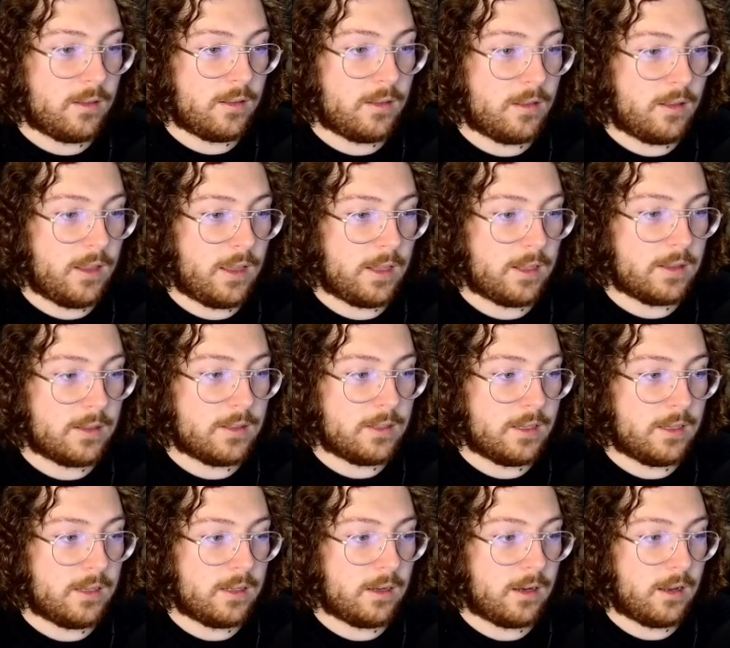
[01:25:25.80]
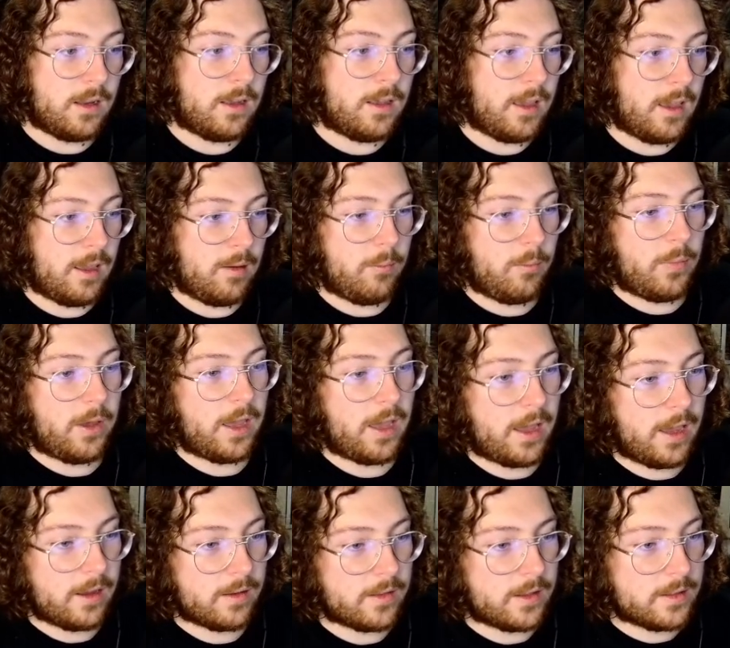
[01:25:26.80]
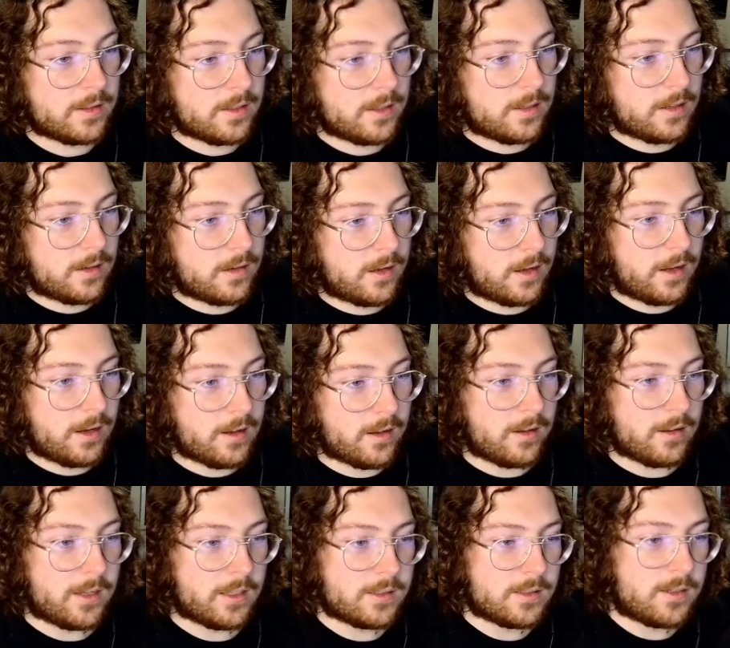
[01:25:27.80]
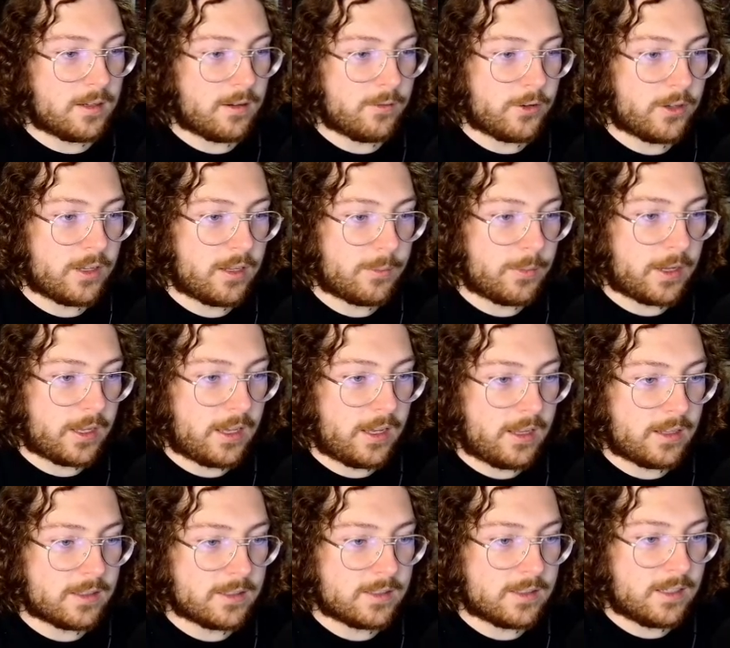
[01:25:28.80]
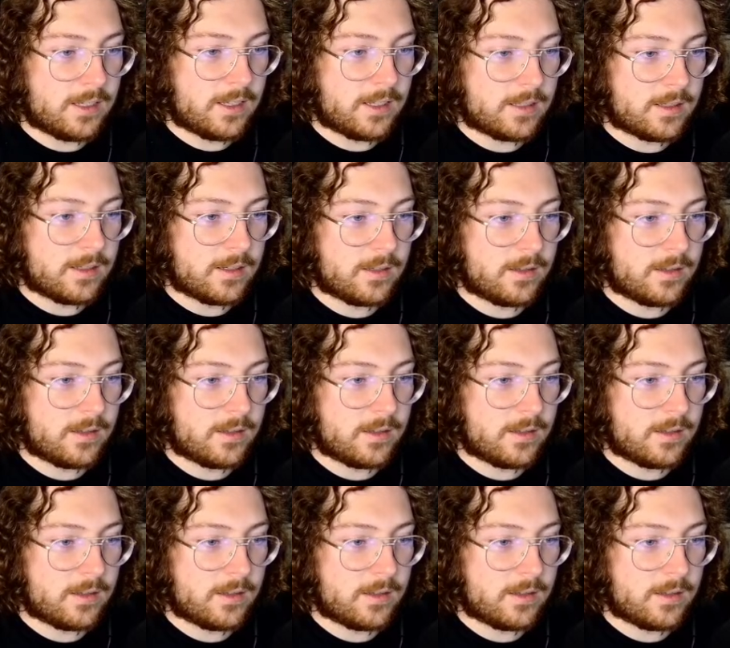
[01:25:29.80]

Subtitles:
that did game pack that did. Hang on, it's covered up. I can't see it.